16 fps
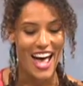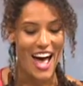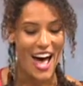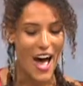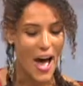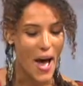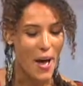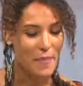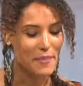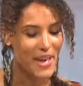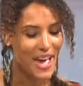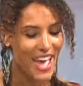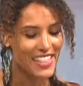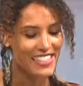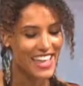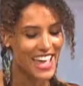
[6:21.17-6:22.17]
Um,
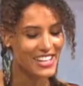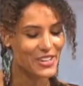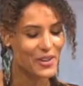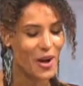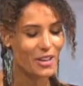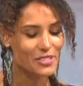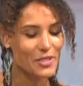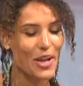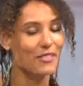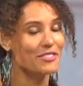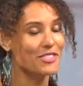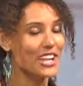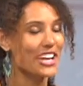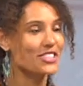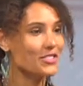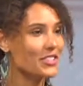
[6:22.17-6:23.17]
and then you also have
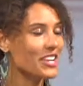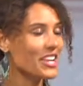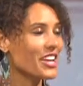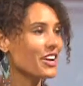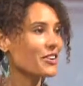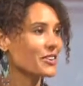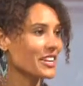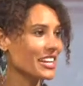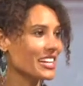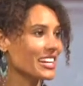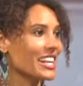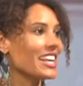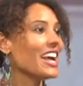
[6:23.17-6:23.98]
Chandrini Yogini